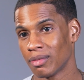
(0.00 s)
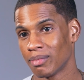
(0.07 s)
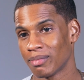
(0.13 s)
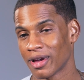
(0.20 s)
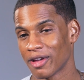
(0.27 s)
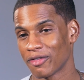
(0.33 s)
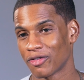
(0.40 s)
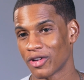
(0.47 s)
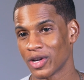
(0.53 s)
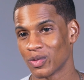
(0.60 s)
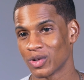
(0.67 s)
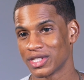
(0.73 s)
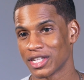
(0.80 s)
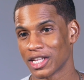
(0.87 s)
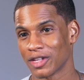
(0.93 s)
My friend
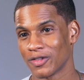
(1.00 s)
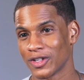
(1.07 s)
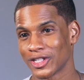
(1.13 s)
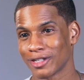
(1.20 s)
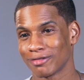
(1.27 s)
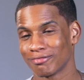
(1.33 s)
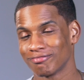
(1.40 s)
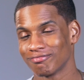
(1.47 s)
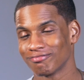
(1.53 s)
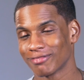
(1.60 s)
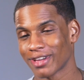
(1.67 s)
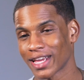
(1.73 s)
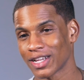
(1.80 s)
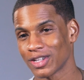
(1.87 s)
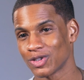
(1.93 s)
was television.
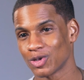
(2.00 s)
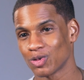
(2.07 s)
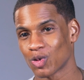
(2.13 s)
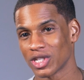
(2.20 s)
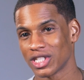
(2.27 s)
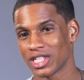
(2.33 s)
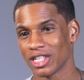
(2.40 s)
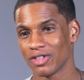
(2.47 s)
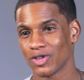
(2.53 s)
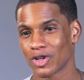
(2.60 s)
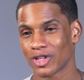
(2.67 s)
I used to watch TV